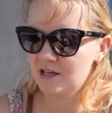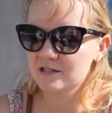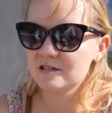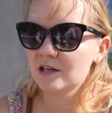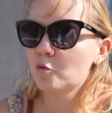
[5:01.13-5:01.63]

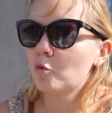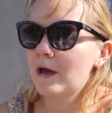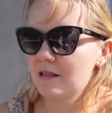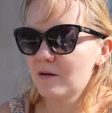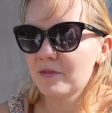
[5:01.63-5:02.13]
this is like
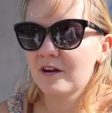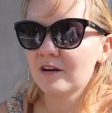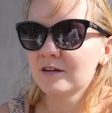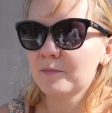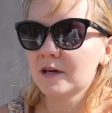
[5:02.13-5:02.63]
well up
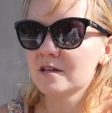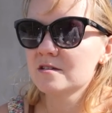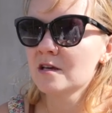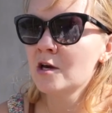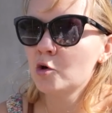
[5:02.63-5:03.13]
there,
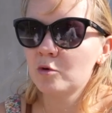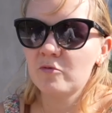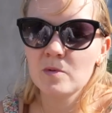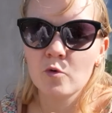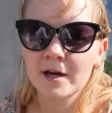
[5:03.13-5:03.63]
because
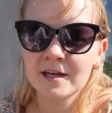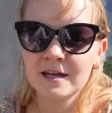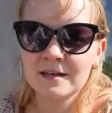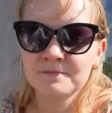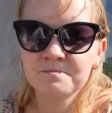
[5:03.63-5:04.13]
we've been working
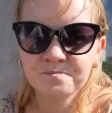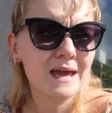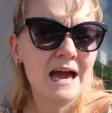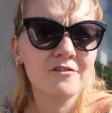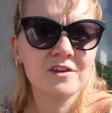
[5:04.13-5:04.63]
in some
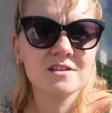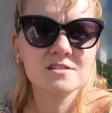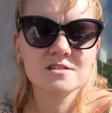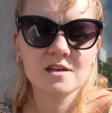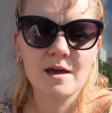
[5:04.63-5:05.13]

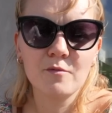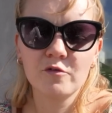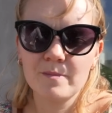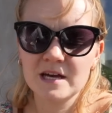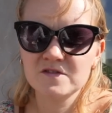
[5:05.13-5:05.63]
cafes
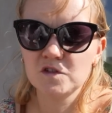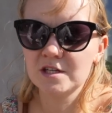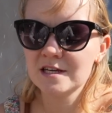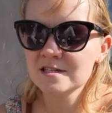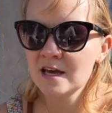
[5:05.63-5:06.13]
over the past few
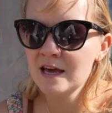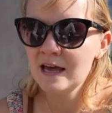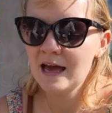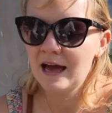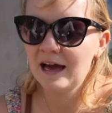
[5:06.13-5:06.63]
days,
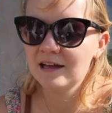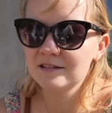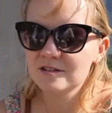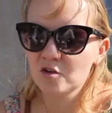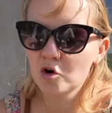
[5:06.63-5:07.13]

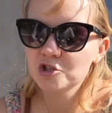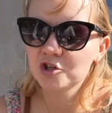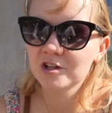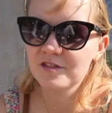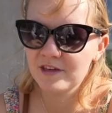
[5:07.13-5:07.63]
and the hot
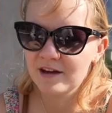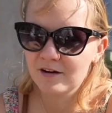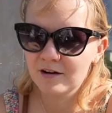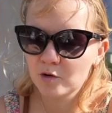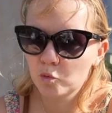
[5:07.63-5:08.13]
chocolate
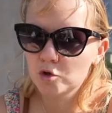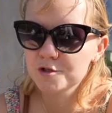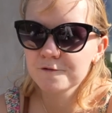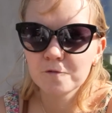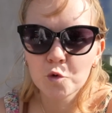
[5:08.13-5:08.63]
there
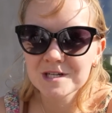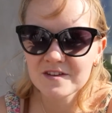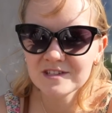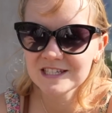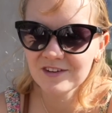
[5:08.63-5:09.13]
was
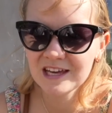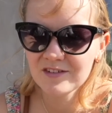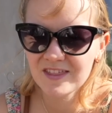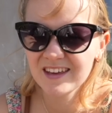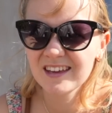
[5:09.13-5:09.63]
£4.75, I
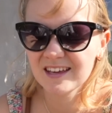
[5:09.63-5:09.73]
think.